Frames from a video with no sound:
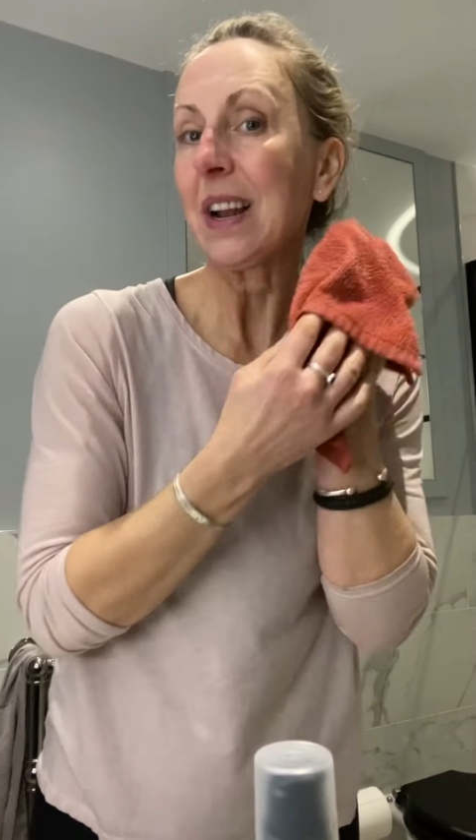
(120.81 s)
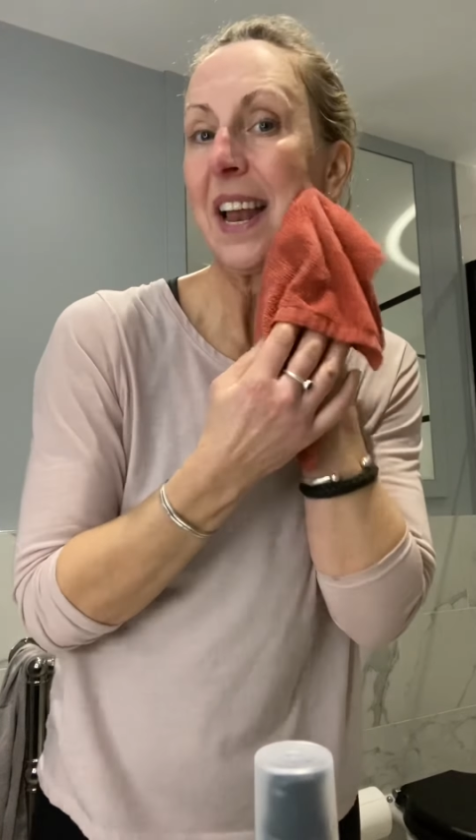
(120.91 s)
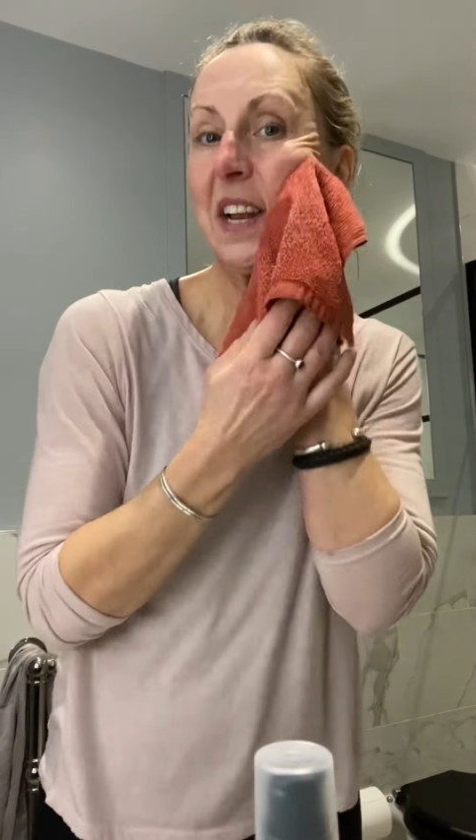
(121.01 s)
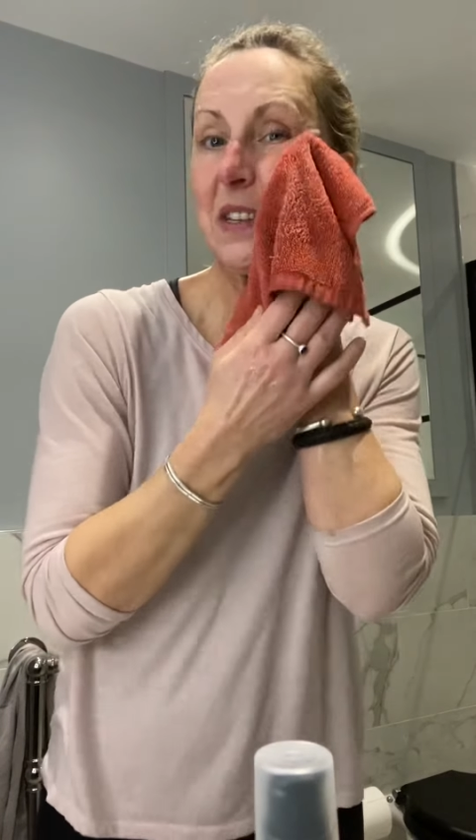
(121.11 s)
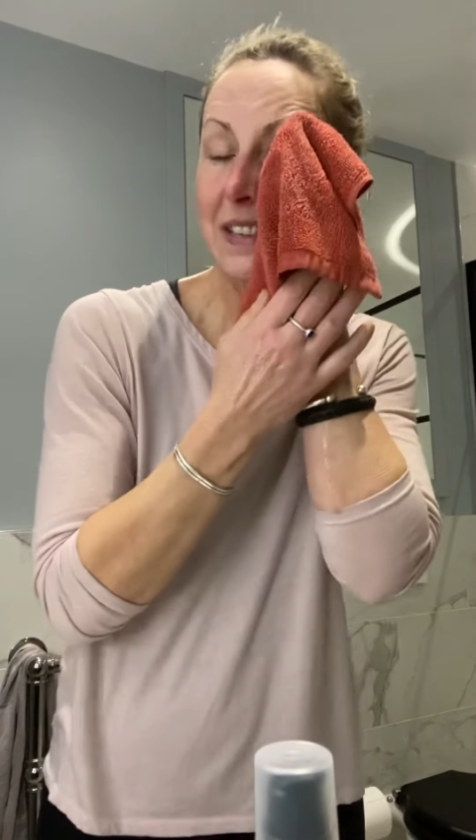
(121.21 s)

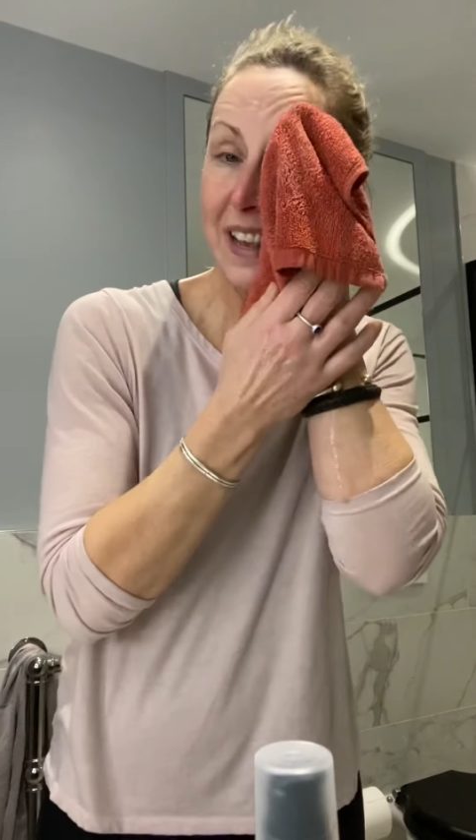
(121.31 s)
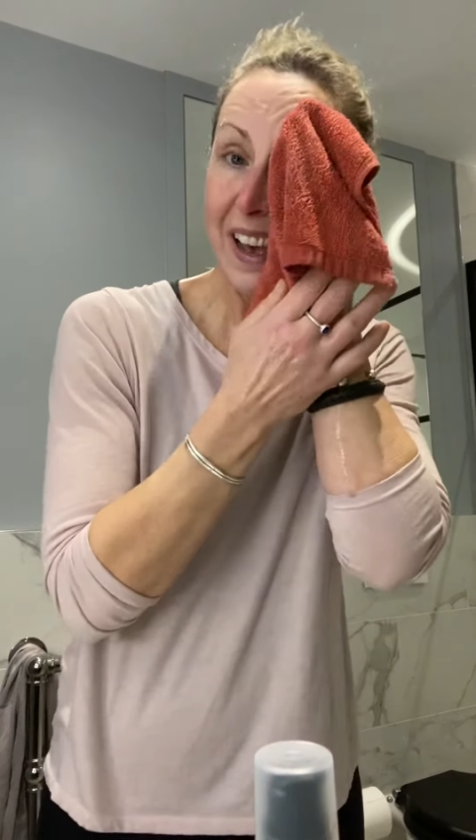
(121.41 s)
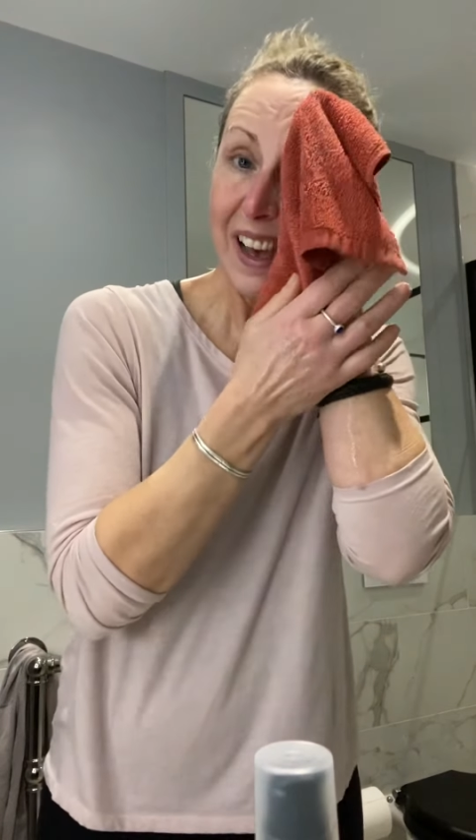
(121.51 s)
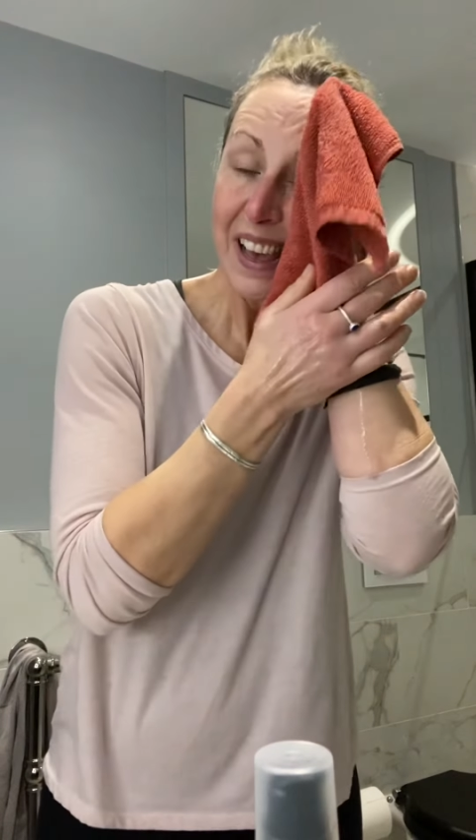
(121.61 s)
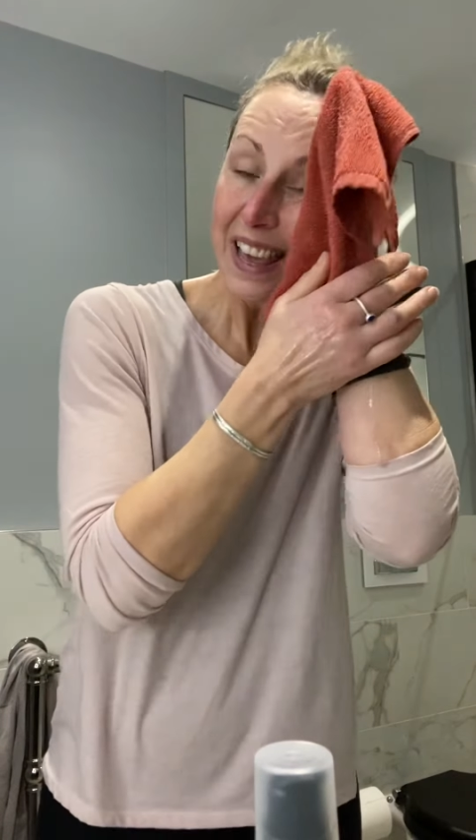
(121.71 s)

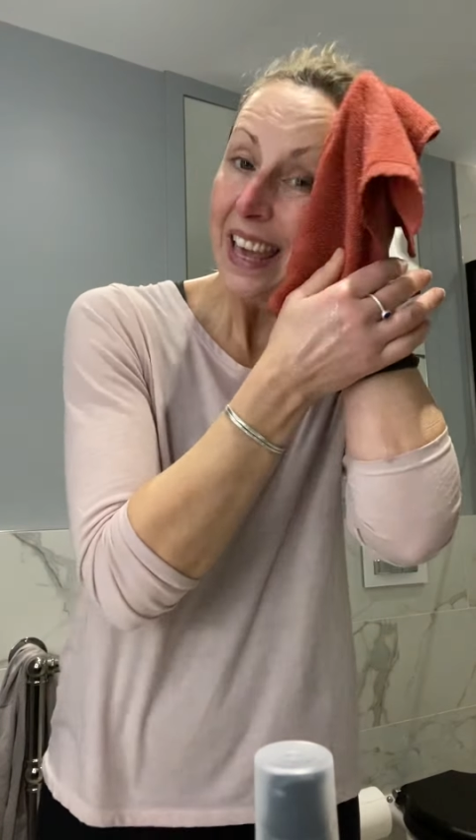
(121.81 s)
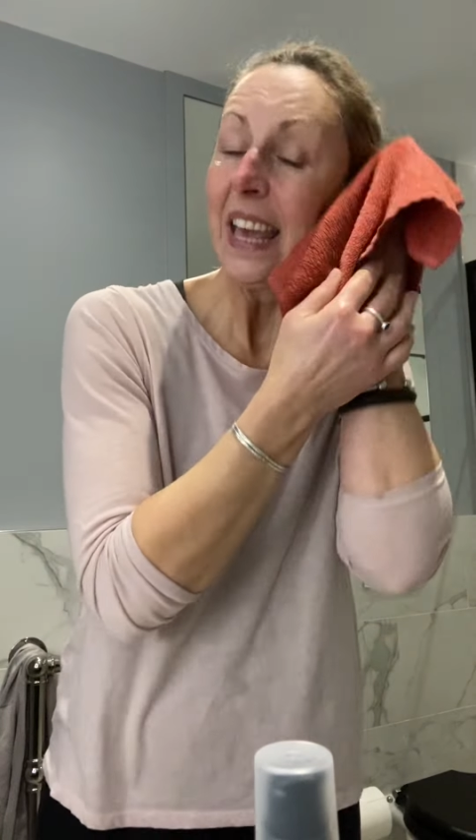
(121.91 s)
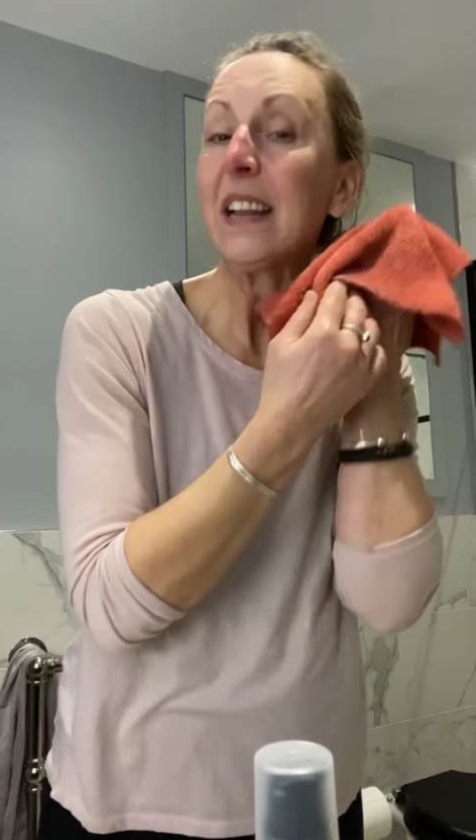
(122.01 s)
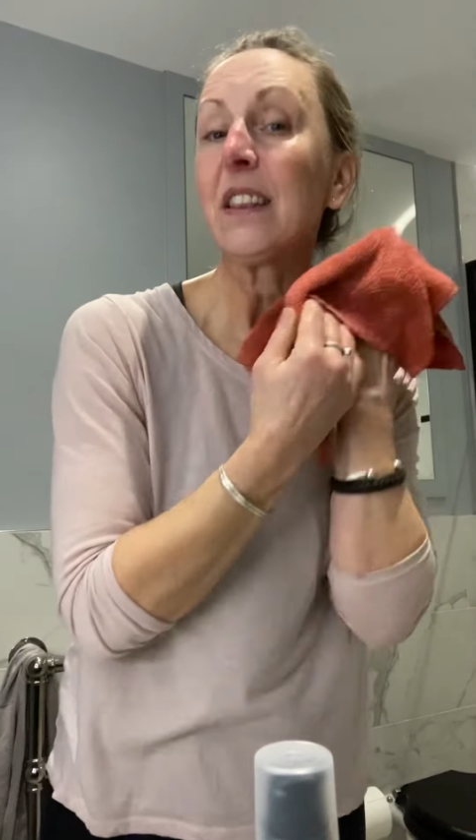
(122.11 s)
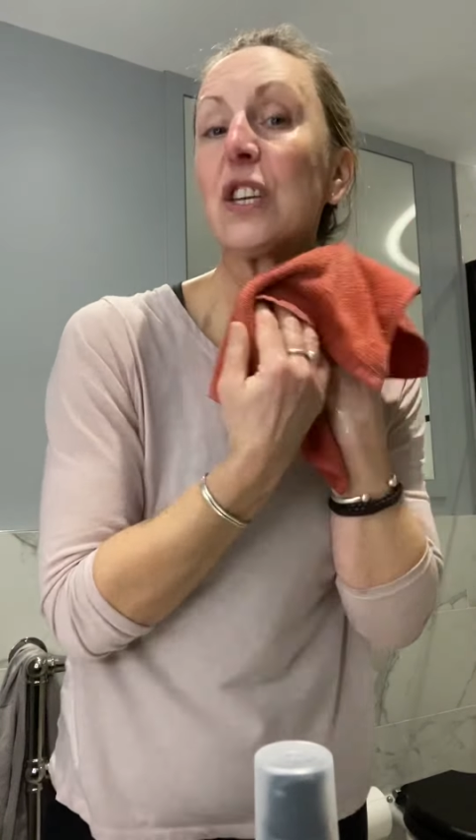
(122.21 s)
cleanser in the